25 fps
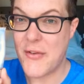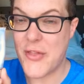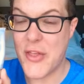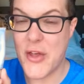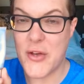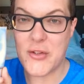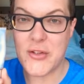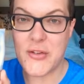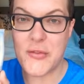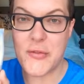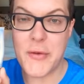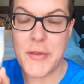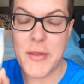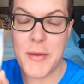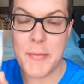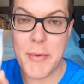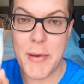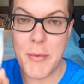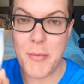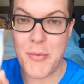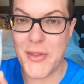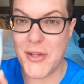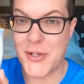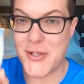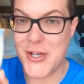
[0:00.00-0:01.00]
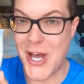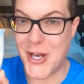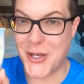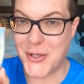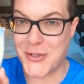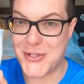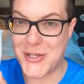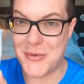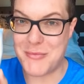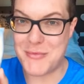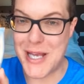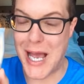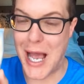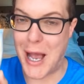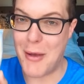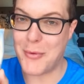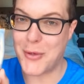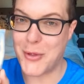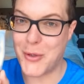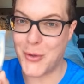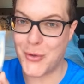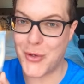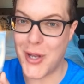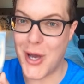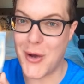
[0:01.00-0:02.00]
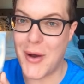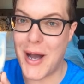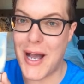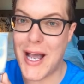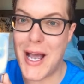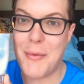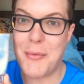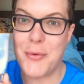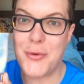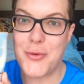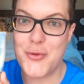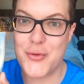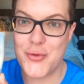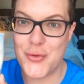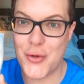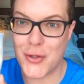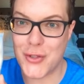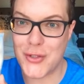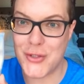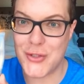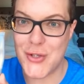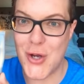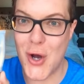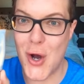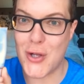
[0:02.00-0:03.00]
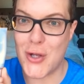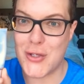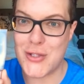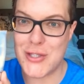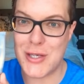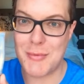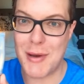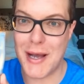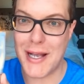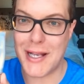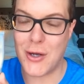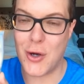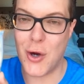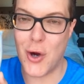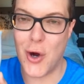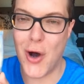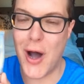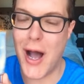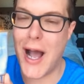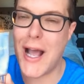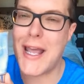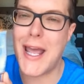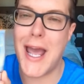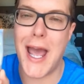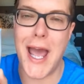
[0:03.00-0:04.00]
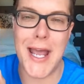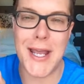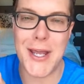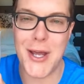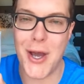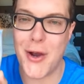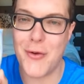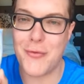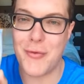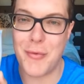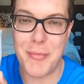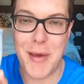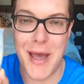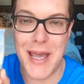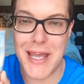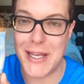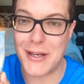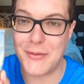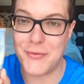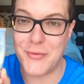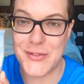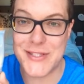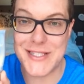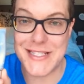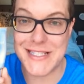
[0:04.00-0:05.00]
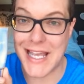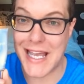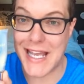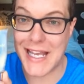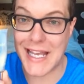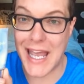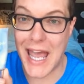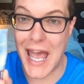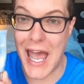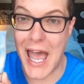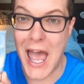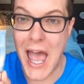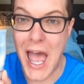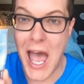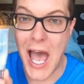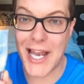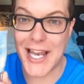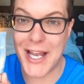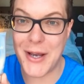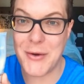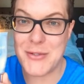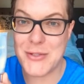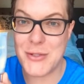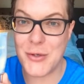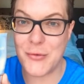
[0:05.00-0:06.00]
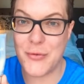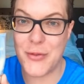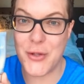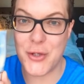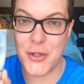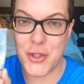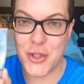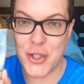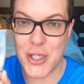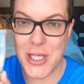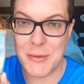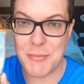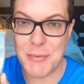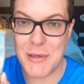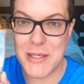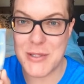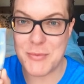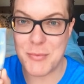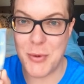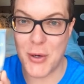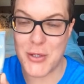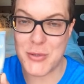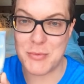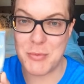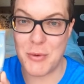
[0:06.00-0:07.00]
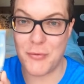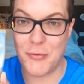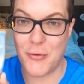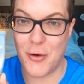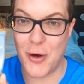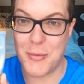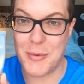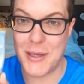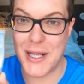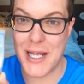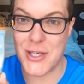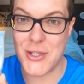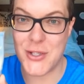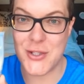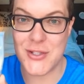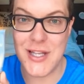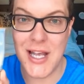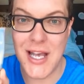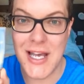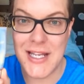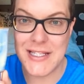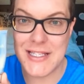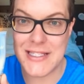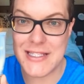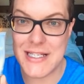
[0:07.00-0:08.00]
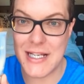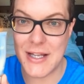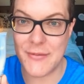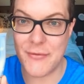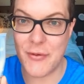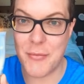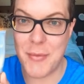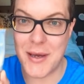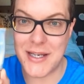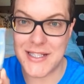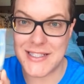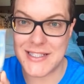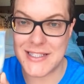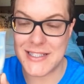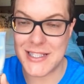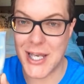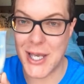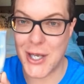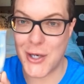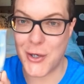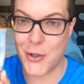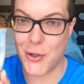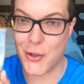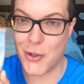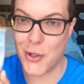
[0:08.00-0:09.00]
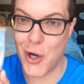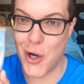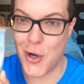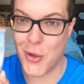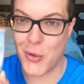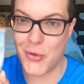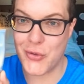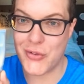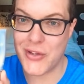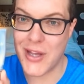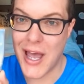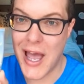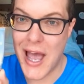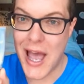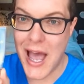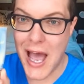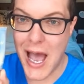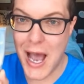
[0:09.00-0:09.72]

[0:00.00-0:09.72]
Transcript: For those of you that have been with the channel some time, you'll know I am drugstar to my core. I hate overpaying for skincare, and I always look for the cheapest possible formulations to deliver my skin goals.